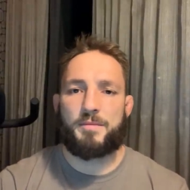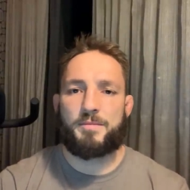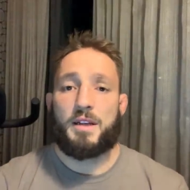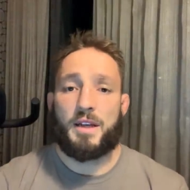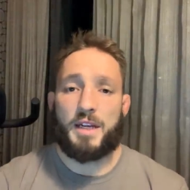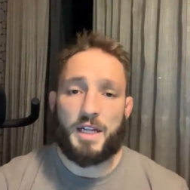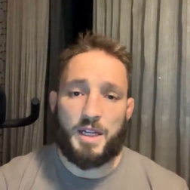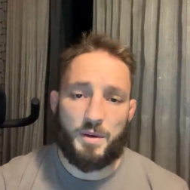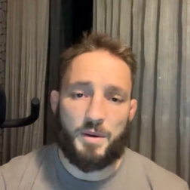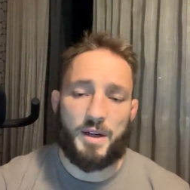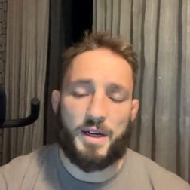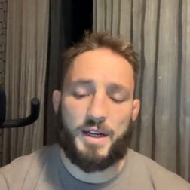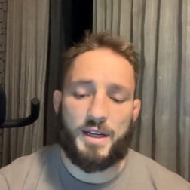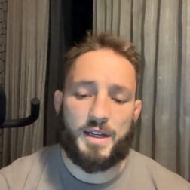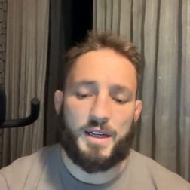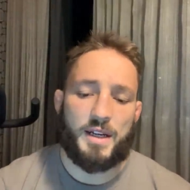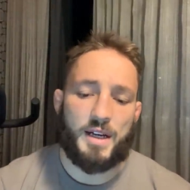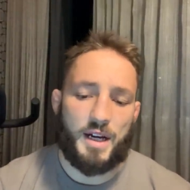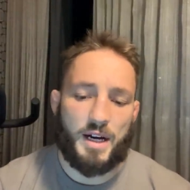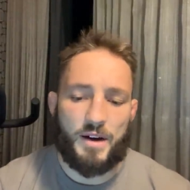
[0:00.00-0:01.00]
Anyway,
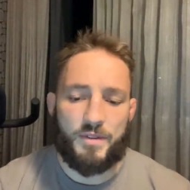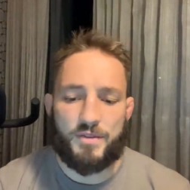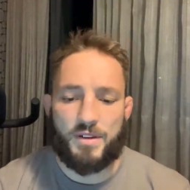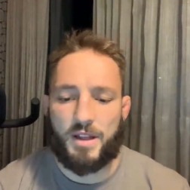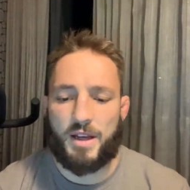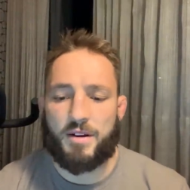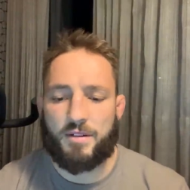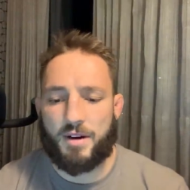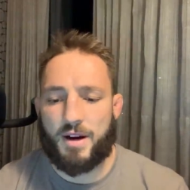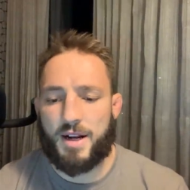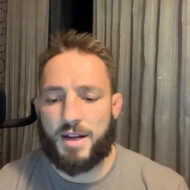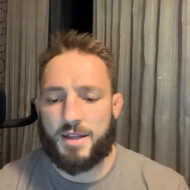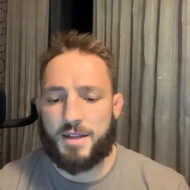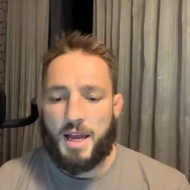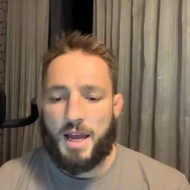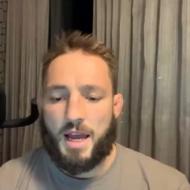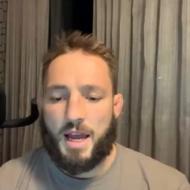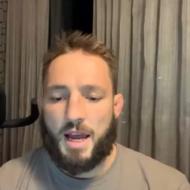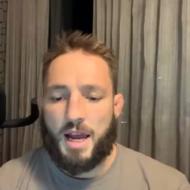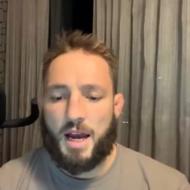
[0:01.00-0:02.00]
after that rant,
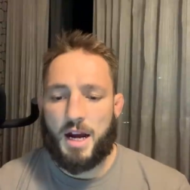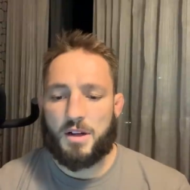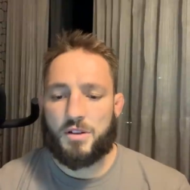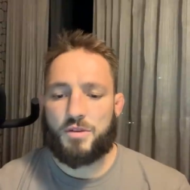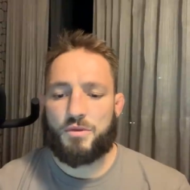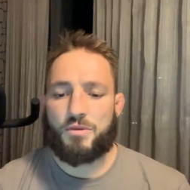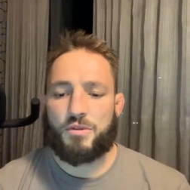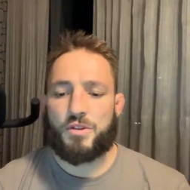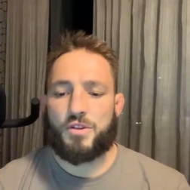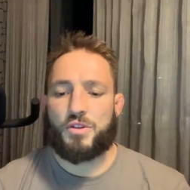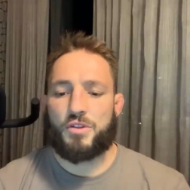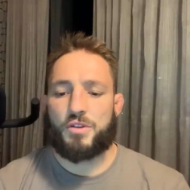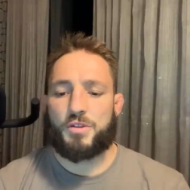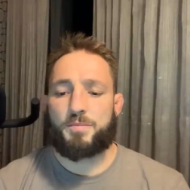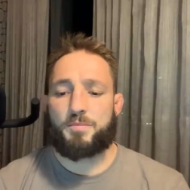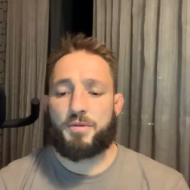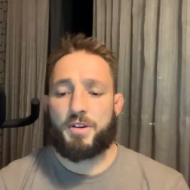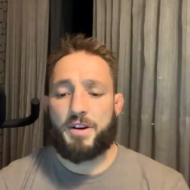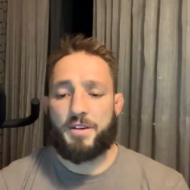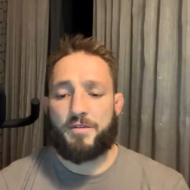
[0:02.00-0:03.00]
how to reduce
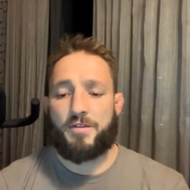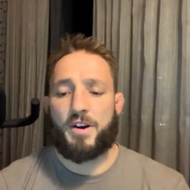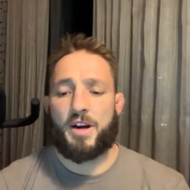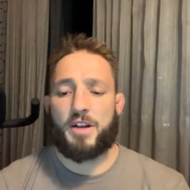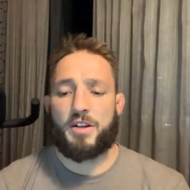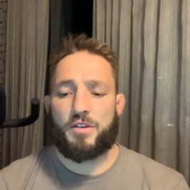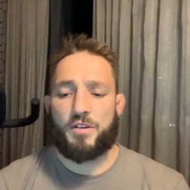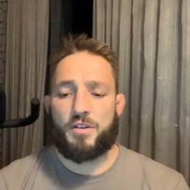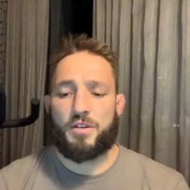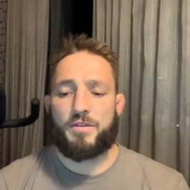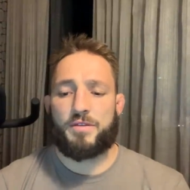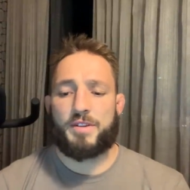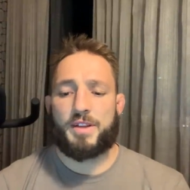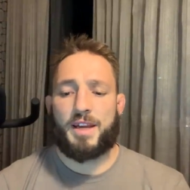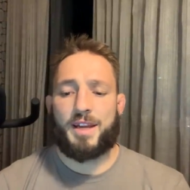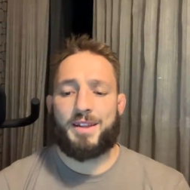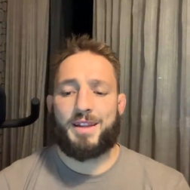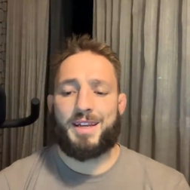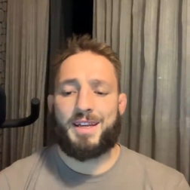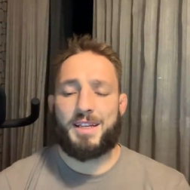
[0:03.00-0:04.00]
pre-fight nerves
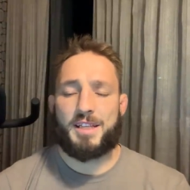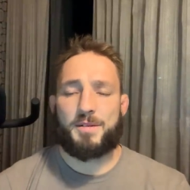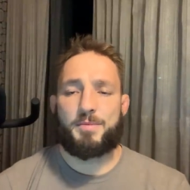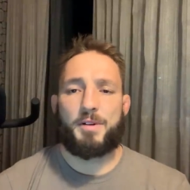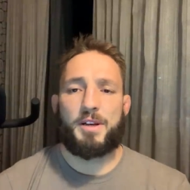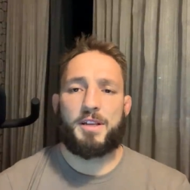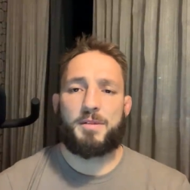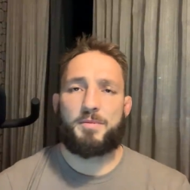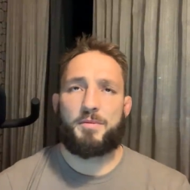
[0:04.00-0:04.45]
and the headspace,